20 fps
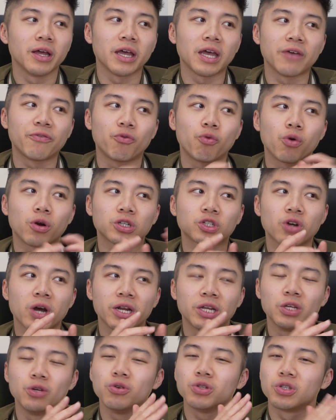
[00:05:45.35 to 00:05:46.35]
if we're trying
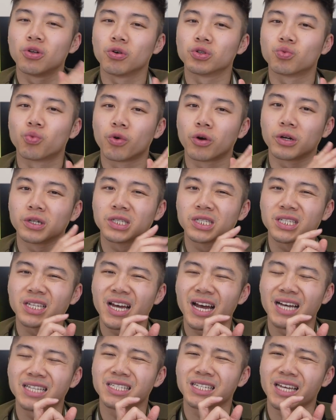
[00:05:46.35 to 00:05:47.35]
to use those words
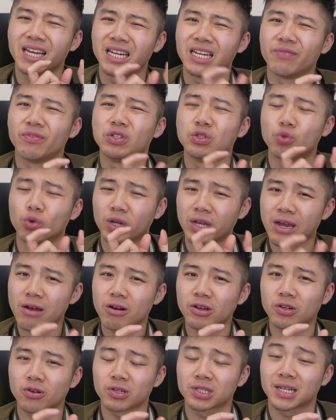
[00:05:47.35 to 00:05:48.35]
as individual
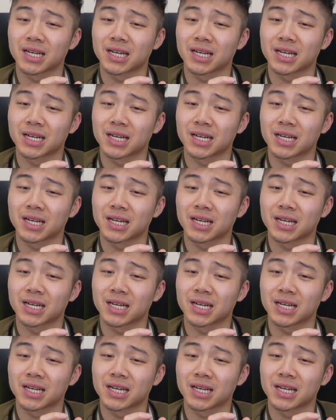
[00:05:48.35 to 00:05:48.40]
characters?